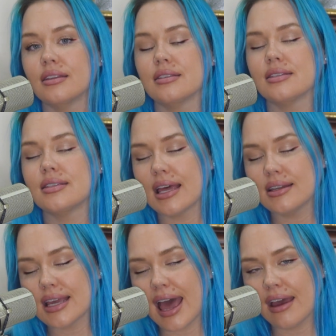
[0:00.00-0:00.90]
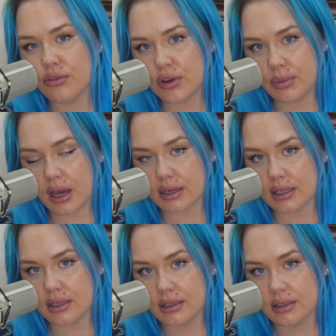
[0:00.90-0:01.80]
Send
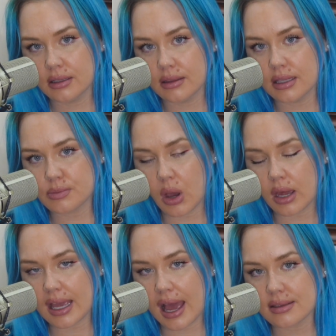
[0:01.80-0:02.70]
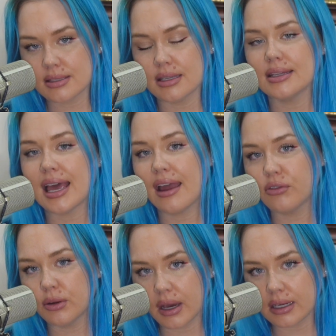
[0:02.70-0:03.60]
everybody this podcast, send
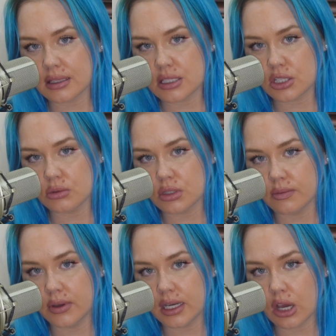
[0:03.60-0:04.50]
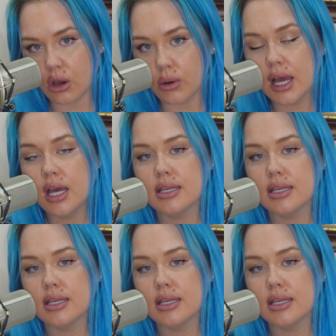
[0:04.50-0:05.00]
everybody this YouTube video,